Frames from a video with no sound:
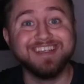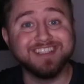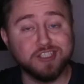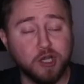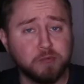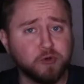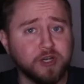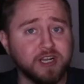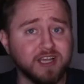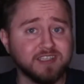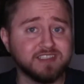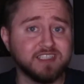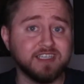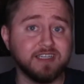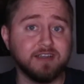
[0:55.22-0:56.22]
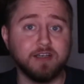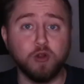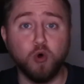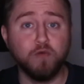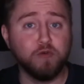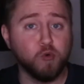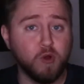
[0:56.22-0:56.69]
This upgrade has seen an
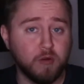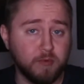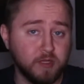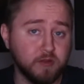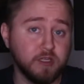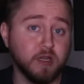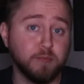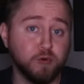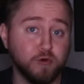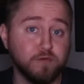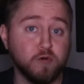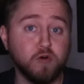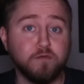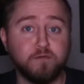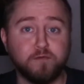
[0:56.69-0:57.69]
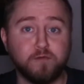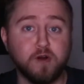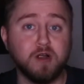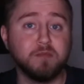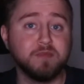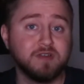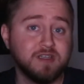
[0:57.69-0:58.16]
overwhelmingly approval
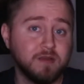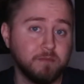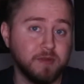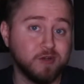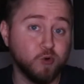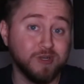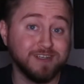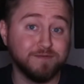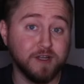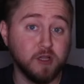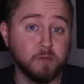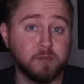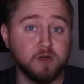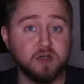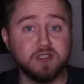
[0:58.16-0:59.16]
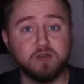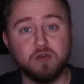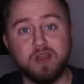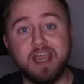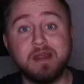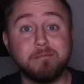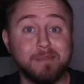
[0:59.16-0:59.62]
from Bitcoin developers
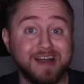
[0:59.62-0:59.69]
and